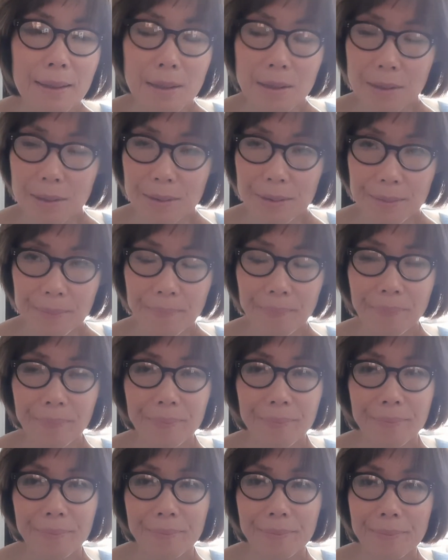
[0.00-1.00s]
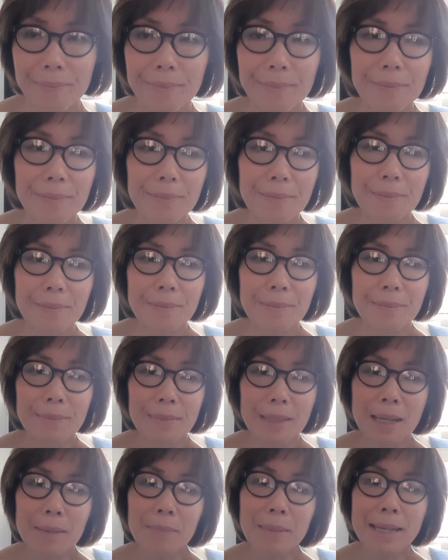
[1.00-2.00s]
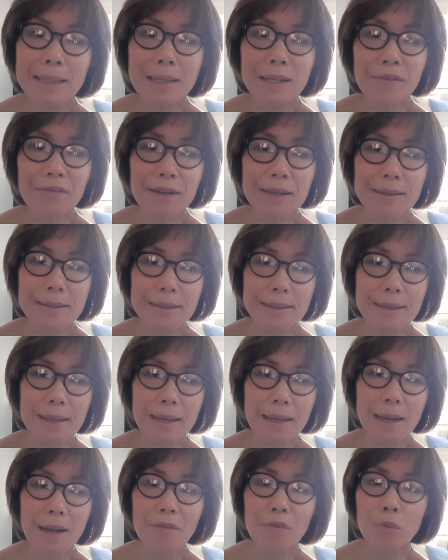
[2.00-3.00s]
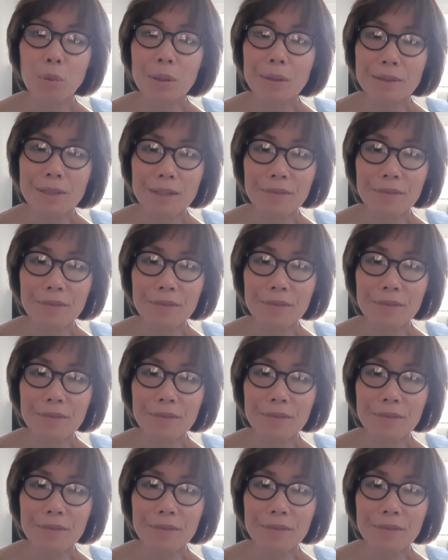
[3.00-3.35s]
You know, many of us have real